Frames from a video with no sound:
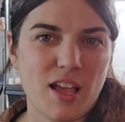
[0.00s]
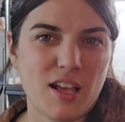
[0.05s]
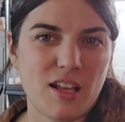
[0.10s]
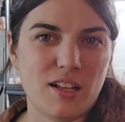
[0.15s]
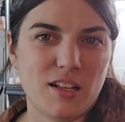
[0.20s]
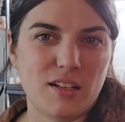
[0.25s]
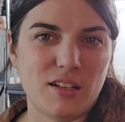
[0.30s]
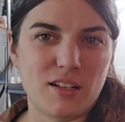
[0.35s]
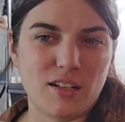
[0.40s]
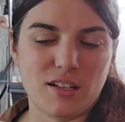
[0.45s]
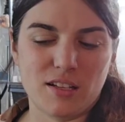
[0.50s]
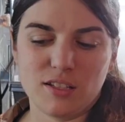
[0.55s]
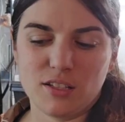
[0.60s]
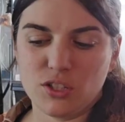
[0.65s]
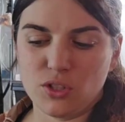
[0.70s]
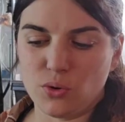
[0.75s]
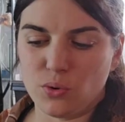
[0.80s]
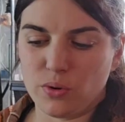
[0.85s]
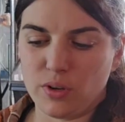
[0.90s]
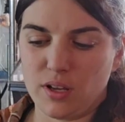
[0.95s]
and
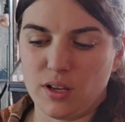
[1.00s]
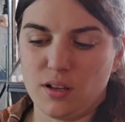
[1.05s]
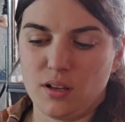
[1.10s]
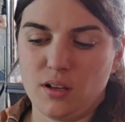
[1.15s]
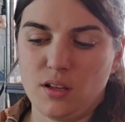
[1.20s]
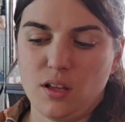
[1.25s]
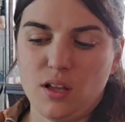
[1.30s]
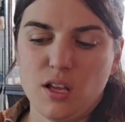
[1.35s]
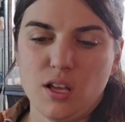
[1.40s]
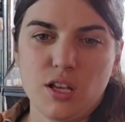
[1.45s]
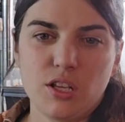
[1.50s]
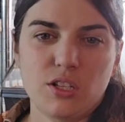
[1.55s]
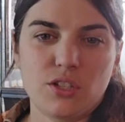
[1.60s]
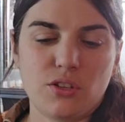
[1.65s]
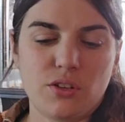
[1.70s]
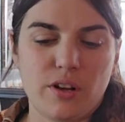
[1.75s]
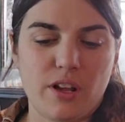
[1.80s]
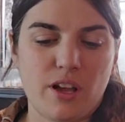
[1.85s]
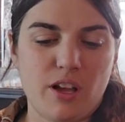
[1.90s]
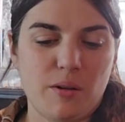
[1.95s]
soaking.
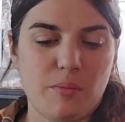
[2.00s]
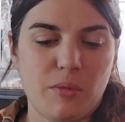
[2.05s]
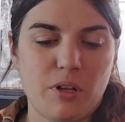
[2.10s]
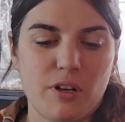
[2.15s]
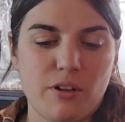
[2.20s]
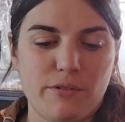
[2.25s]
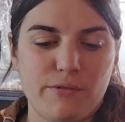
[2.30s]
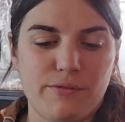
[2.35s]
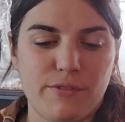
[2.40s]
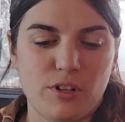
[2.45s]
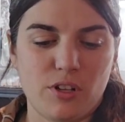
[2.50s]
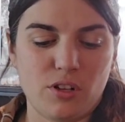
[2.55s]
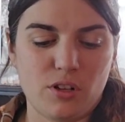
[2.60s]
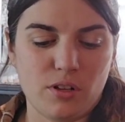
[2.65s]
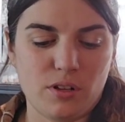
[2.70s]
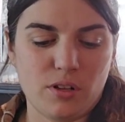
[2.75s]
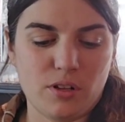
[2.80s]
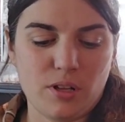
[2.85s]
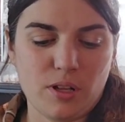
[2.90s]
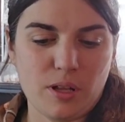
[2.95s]
So now I'm going to
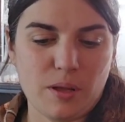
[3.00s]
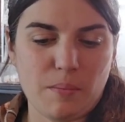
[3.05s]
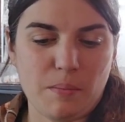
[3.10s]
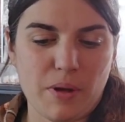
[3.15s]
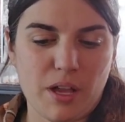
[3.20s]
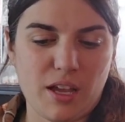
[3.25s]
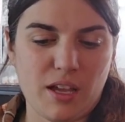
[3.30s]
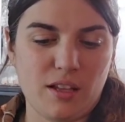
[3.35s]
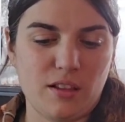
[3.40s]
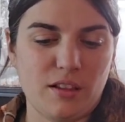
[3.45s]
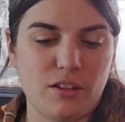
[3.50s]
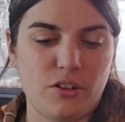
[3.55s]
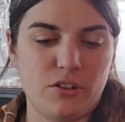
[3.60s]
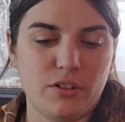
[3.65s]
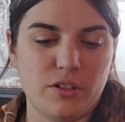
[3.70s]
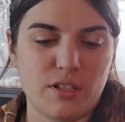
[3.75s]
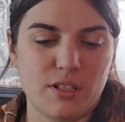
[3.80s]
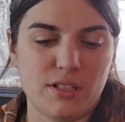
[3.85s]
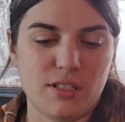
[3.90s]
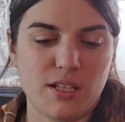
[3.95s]
fill my
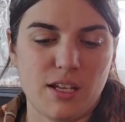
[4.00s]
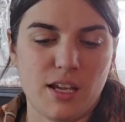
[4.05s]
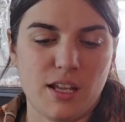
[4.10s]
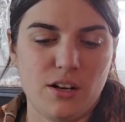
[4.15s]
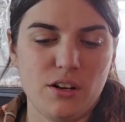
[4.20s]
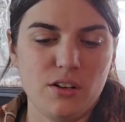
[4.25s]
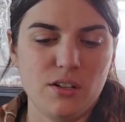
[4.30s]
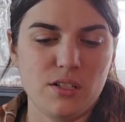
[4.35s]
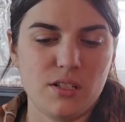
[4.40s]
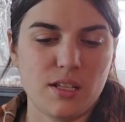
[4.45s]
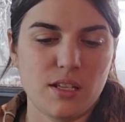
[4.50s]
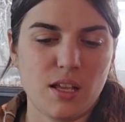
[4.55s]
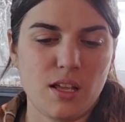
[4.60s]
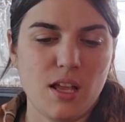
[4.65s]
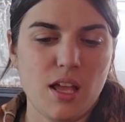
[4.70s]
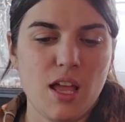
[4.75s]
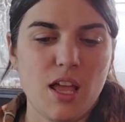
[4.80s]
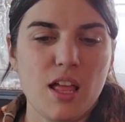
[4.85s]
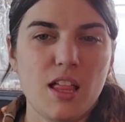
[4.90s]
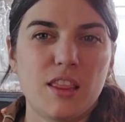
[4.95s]
little containers.
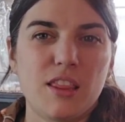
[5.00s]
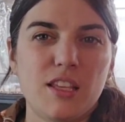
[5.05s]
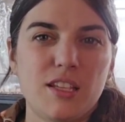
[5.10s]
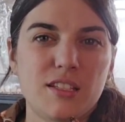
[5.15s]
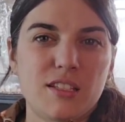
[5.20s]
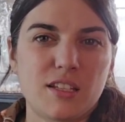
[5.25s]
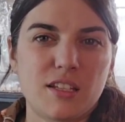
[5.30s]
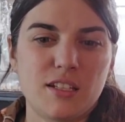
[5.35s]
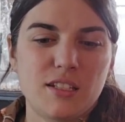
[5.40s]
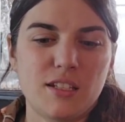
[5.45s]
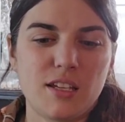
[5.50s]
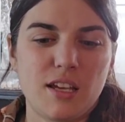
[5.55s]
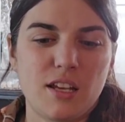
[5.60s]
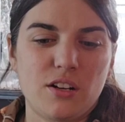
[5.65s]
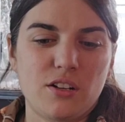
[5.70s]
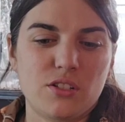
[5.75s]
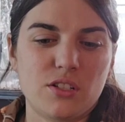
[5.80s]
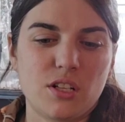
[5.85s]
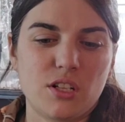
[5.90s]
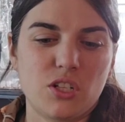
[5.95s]
These
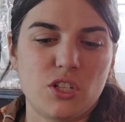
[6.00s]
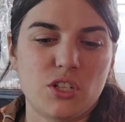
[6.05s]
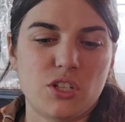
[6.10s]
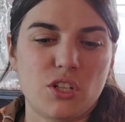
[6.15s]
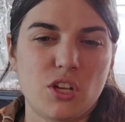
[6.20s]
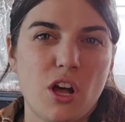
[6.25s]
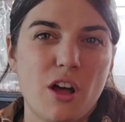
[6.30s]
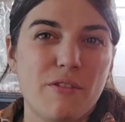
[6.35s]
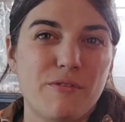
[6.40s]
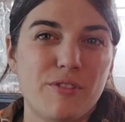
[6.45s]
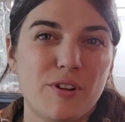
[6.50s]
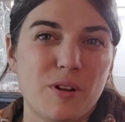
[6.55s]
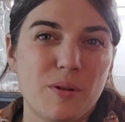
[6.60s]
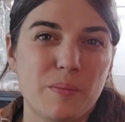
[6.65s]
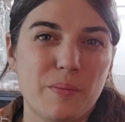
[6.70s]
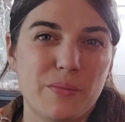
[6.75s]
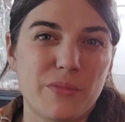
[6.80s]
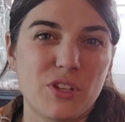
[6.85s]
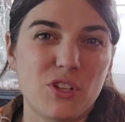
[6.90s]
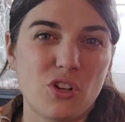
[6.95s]
containers I just got
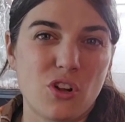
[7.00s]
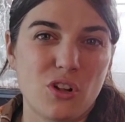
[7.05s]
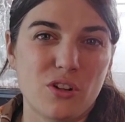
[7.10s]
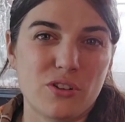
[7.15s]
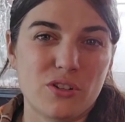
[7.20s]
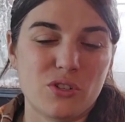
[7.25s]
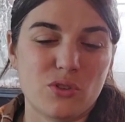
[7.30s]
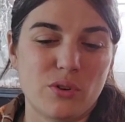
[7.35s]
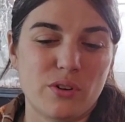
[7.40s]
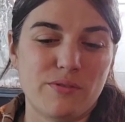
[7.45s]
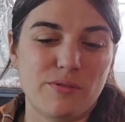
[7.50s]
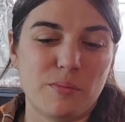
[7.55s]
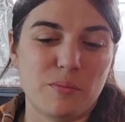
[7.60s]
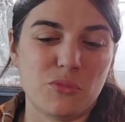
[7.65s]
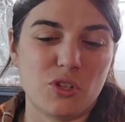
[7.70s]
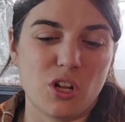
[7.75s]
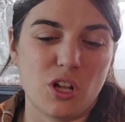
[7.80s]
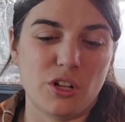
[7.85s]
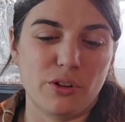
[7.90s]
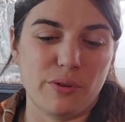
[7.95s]
from the dollar store,
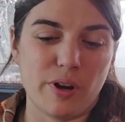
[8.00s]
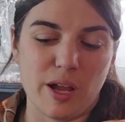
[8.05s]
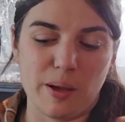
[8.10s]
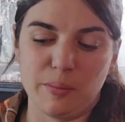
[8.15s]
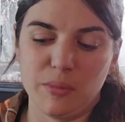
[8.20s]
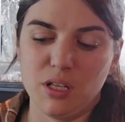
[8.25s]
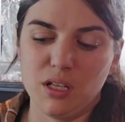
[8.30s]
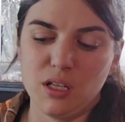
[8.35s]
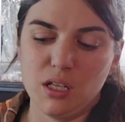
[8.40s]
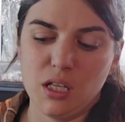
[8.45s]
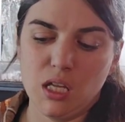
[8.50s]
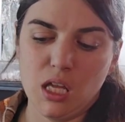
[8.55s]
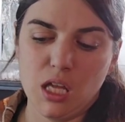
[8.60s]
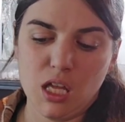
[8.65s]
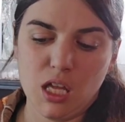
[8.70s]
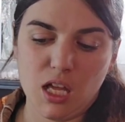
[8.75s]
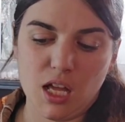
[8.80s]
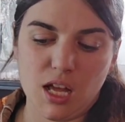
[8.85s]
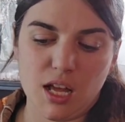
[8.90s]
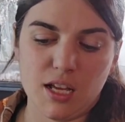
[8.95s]
from Dollarama.
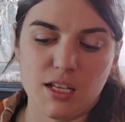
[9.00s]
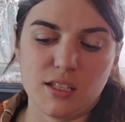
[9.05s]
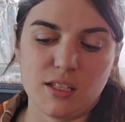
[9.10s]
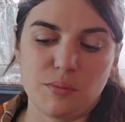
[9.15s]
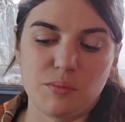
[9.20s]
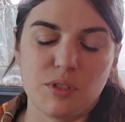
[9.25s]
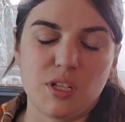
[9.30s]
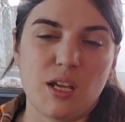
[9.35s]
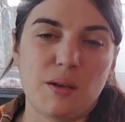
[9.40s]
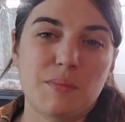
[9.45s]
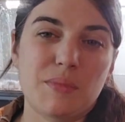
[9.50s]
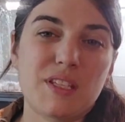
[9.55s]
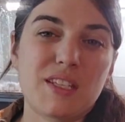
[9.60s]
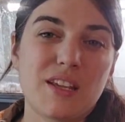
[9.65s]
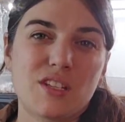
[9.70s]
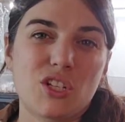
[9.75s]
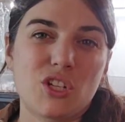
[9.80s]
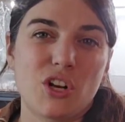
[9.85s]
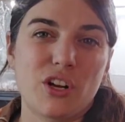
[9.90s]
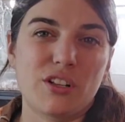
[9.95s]
I sometimes
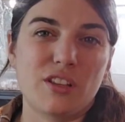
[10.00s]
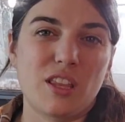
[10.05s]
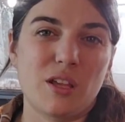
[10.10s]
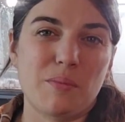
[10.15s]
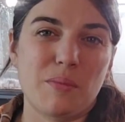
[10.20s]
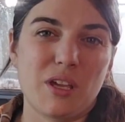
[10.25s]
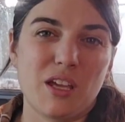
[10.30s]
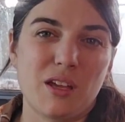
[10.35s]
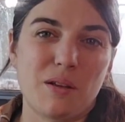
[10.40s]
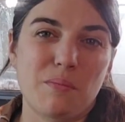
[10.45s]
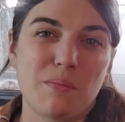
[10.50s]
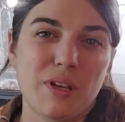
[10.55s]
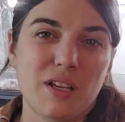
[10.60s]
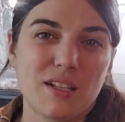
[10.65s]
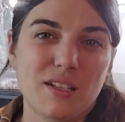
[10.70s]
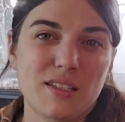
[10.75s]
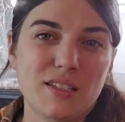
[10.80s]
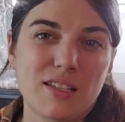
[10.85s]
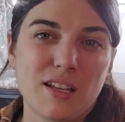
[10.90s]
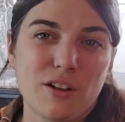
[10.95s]
start them in
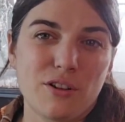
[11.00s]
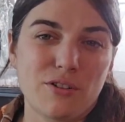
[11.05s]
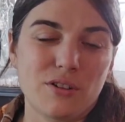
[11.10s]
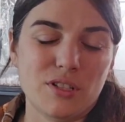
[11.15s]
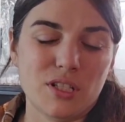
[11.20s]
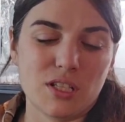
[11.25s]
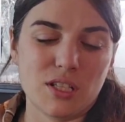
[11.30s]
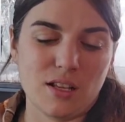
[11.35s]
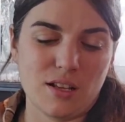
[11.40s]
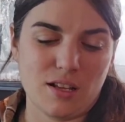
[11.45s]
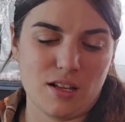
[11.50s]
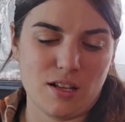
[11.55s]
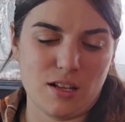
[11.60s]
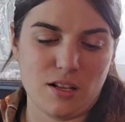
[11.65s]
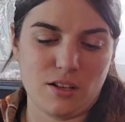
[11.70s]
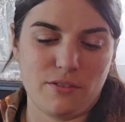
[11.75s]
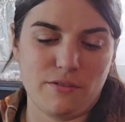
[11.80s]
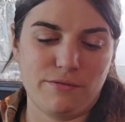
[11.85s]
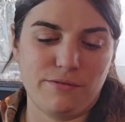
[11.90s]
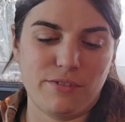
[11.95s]
big cells
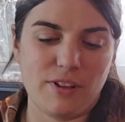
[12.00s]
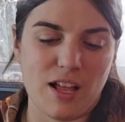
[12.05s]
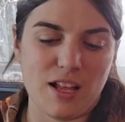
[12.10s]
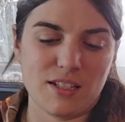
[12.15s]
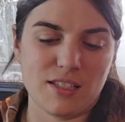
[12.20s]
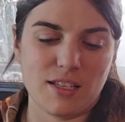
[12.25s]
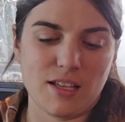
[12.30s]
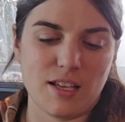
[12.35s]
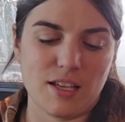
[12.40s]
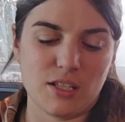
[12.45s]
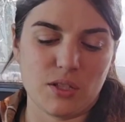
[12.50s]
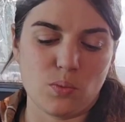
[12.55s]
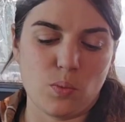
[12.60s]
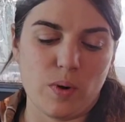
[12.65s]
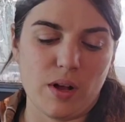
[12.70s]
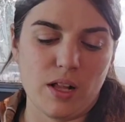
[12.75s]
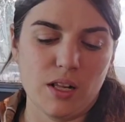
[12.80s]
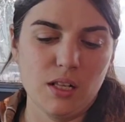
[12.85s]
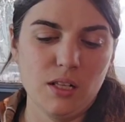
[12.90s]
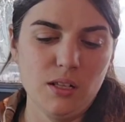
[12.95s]
flats as
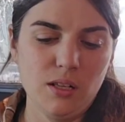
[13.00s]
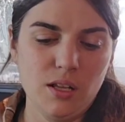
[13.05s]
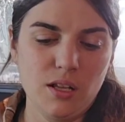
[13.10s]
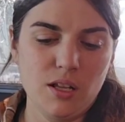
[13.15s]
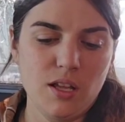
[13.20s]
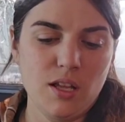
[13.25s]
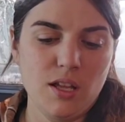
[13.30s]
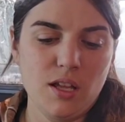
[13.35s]
well